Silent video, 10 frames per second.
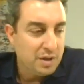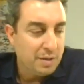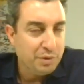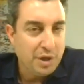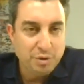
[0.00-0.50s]

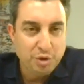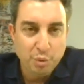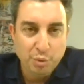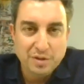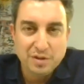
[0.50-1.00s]

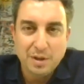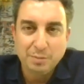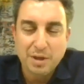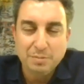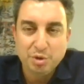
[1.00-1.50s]
Sometimes you win,
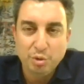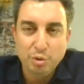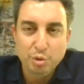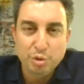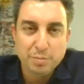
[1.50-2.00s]
sometimes you
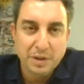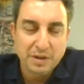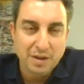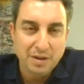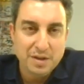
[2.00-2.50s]
lose,
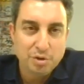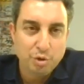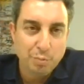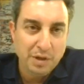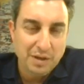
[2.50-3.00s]
but at
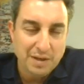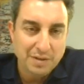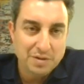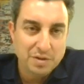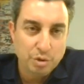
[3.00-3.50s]
least you build
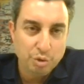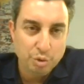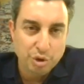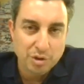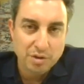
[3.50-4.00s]
an
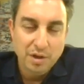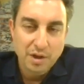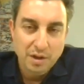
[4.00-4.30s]
institution